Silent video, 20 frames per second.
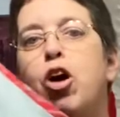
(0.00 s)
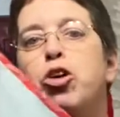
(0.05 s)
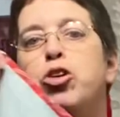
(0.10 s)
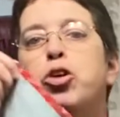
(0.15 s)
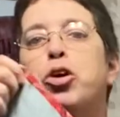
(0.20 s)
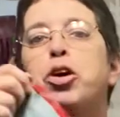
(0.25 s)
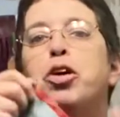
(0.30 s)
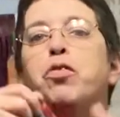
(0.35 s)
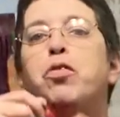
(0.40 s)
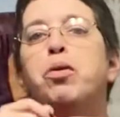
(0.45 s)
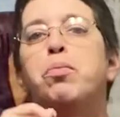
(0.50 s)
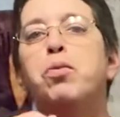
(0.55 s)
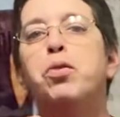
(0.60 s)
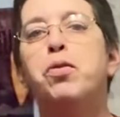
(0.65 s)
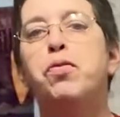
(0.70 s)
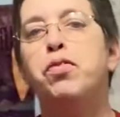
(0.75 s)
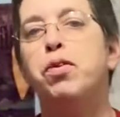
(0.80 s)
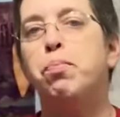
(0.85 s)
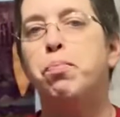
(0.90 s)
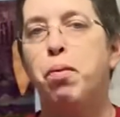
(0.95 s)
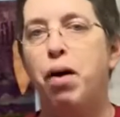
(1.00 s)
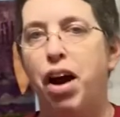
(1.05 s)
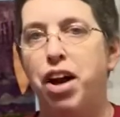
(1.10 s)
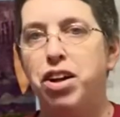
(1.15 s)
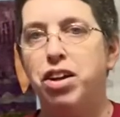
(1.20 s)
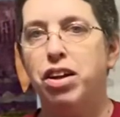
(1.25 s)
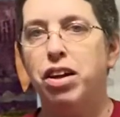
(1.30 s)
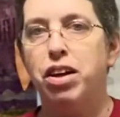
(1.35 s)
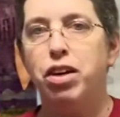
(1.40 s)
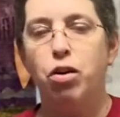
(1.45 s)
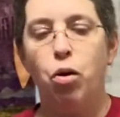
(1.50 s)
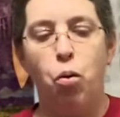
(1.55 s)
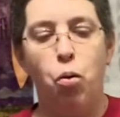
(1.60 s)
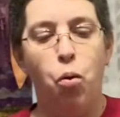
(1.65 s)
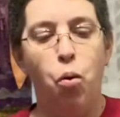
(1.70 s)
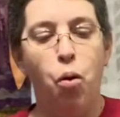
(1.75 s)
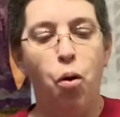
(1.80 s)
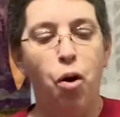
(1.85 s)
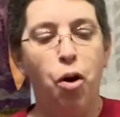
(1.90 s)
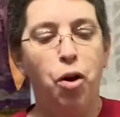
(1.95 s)
You can remove the binding,
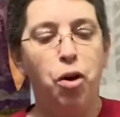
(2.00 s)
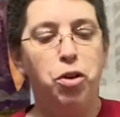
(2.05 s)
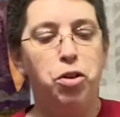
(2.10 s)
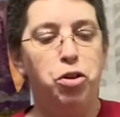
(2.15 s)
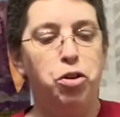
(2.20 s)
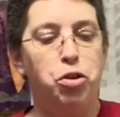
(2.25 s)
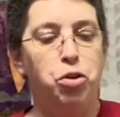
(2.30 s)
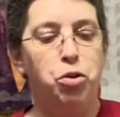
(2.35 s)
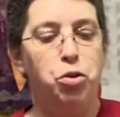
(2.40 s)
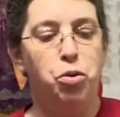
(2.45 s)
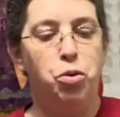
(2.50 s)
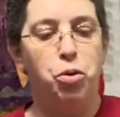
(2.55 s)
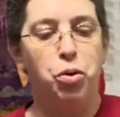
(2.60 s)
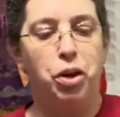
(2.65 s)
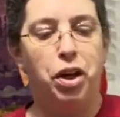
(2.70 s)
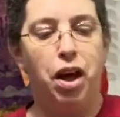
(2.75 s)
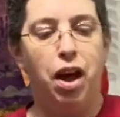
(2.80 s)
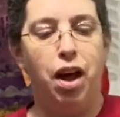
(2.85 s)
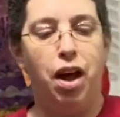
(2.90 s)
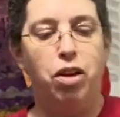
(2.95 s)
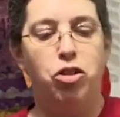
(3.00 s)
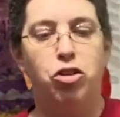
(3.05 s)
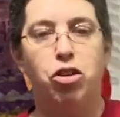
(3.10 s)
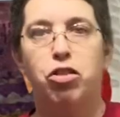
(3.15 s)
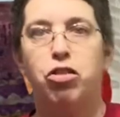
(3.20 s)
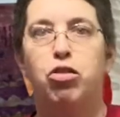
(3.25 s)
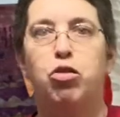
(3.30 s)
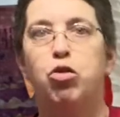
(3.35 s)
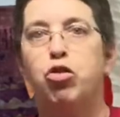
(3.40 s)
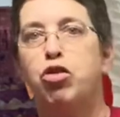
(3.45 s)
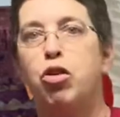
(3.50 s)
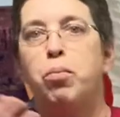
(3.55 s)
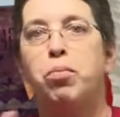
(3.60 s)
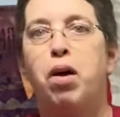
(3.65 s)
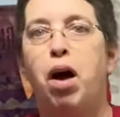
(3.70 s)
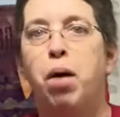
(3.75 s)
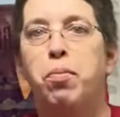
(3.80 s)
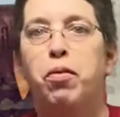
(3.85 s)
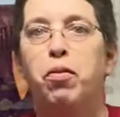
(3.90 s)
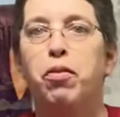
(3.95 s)
or you can just do some
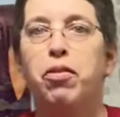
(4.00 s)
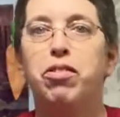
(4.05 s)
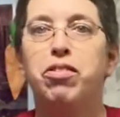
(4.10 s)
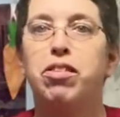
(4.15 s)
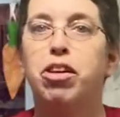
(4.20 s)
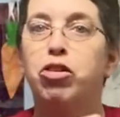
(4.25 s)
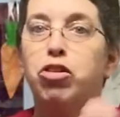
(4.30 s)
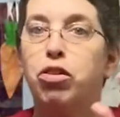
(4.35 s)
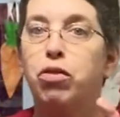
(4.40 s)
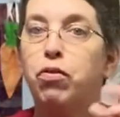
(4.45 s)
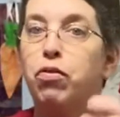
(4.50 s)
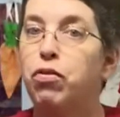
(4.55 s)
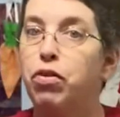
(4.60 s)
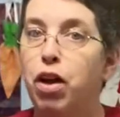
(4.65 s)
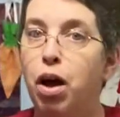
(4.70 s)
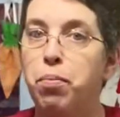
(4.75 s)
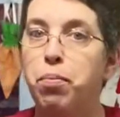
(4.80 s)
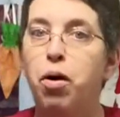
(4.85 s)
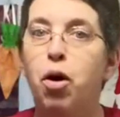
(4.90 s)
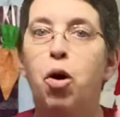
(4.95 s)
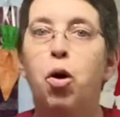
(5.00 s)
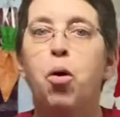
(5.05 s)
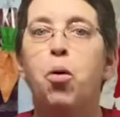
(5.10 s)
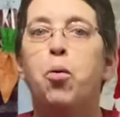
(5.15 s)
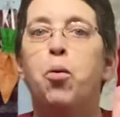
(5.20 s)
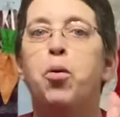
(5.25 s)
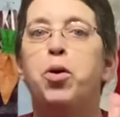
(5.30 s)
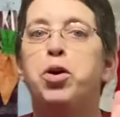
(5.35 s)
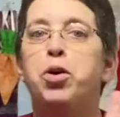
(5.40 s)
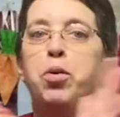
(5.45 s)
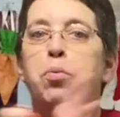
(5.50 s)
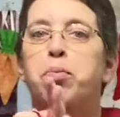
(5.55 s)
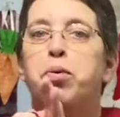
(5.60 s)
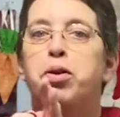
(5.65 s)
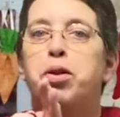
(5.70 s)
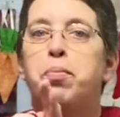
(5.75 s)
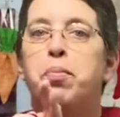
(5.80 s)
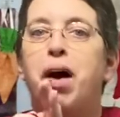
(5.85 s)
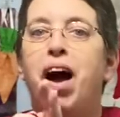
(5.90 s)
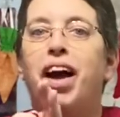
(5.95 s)
type of a stitch and flip where you put
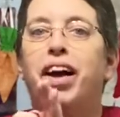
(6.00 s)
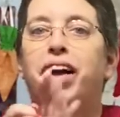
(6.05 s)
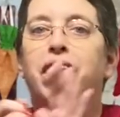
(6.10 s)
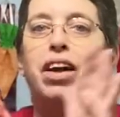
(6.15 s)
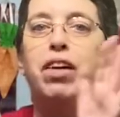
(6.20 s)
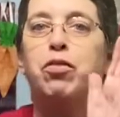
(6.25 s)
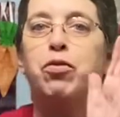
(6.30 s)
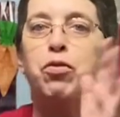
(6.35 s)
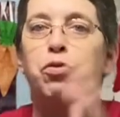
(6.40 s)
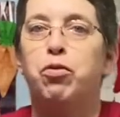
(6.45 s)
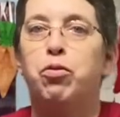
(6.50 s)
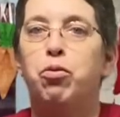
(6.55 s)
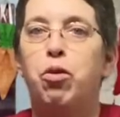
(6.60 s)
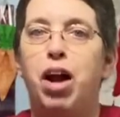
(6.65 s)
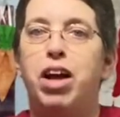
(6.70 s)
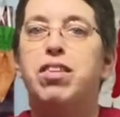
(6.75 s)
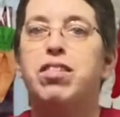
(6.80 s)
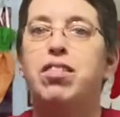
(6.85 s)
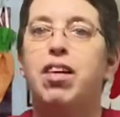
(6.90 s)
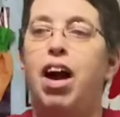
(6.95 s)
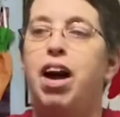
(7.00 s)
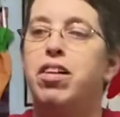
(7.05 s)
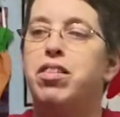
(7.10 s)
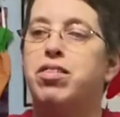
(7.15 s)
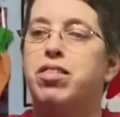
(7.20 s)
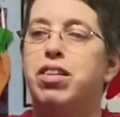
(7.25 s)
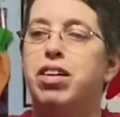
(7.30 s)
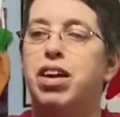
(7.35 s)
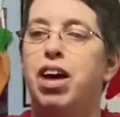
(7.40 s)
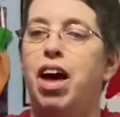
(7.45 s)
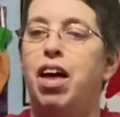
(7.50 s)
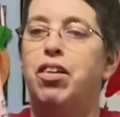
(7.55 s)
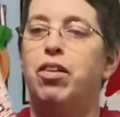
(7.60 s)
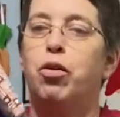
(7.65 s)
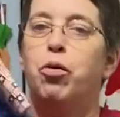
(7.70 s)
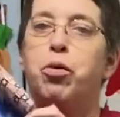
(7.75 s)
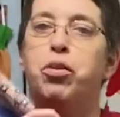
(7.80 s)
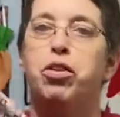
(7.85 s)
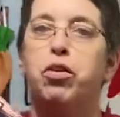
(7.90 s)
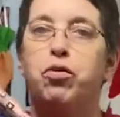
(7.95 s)
the backing right sides together
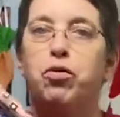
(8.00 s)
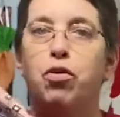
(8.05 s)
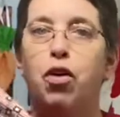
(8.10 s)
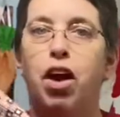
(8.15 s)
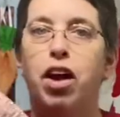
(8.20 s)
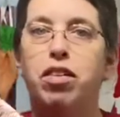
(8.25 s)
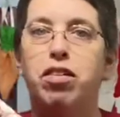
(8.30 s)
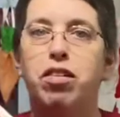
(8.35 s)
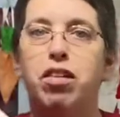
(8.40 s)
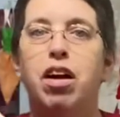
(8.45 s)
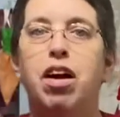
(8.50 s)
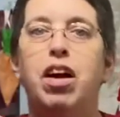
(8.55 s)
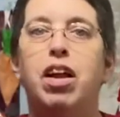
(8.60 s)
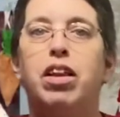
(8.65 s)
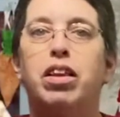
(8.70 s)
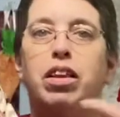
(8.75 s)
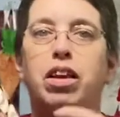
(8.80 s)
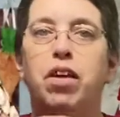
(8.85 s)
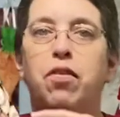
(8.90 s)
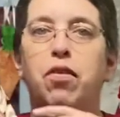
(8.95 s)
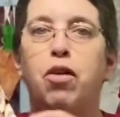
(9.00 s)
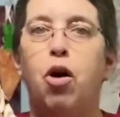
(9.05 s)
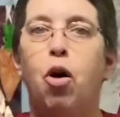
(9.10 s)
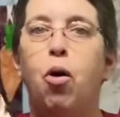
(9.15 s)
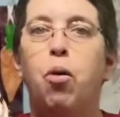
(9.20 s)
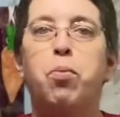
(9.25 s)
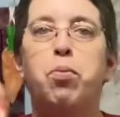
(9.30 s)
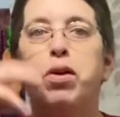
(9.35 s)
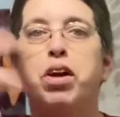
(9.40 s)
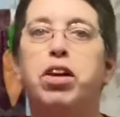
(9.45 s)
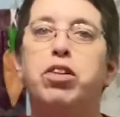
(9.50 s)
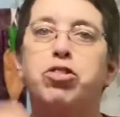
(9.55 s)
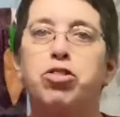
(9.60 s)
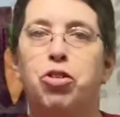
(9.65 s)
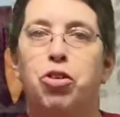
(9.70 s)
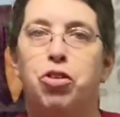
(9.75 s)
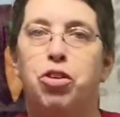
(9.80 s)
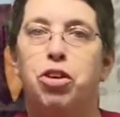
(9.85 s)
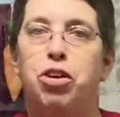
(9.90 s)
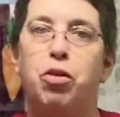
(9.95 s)
with the front, leave an opening,
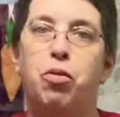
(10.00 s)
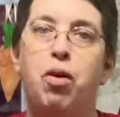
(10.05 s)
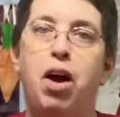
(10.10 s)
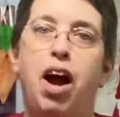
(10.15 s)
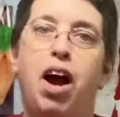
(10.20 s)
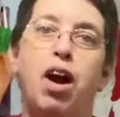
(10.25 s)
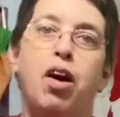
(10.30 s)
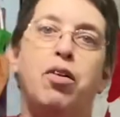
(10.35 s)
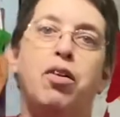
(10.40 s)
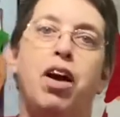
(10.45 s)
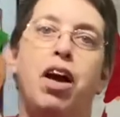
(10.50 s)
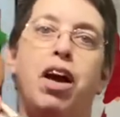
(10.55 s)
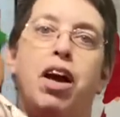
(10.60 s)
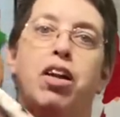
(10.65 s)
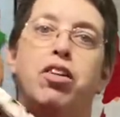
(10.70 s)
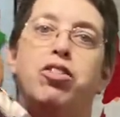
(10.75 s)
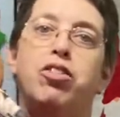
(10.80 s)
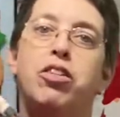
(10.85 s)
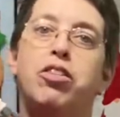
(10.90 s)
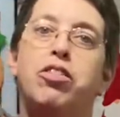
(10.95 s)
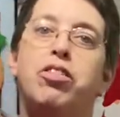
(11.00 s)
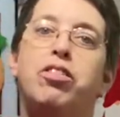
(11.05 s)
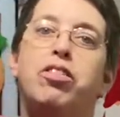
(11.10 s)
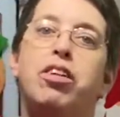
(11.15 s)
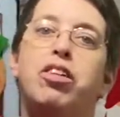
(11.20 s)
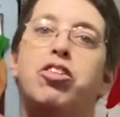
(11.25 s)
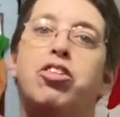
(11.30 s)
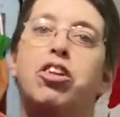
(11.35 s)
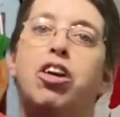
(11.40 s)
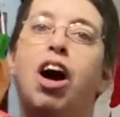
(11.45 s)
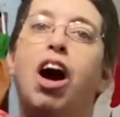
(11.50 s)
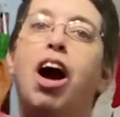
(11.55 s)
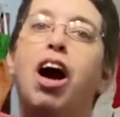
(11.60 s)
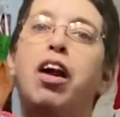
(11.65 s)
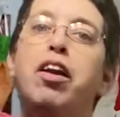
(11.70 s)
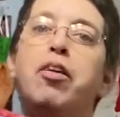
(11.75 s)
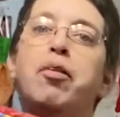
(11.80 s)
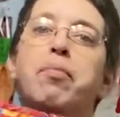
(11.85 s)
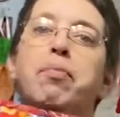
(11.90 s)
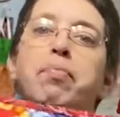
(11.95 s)
turn it around, and just stitch it
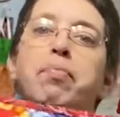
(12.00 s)
on.